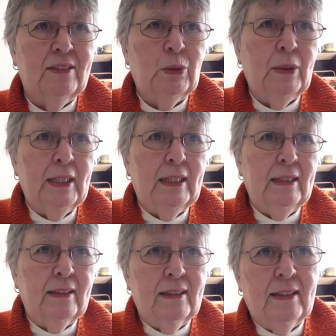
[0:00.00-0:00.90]
tweed,
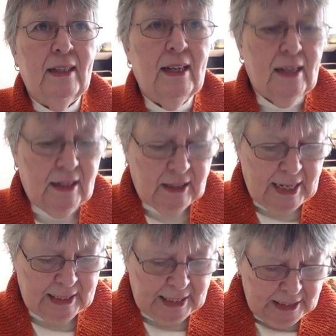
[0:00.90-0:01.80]

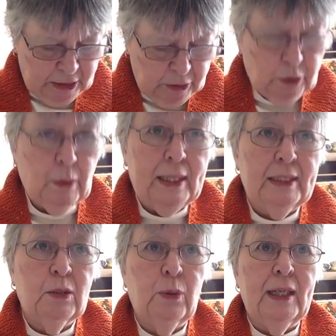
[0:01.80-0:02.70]
Cascade 220
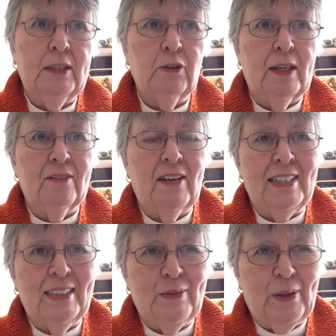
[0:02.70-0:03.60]
tweed, and try to
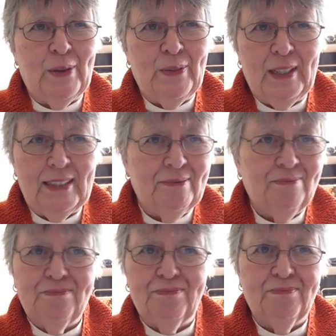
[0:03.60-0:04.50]
find some more of it.
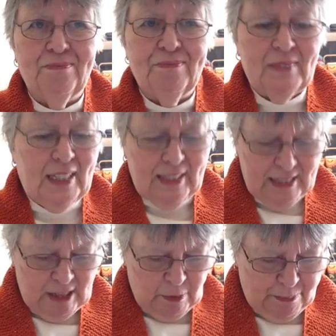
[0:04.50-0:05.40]

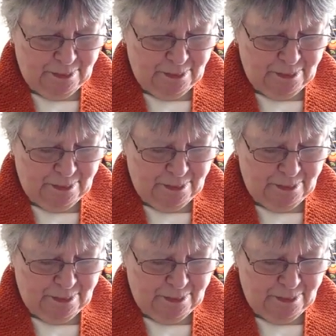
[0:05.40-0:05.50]
Nope.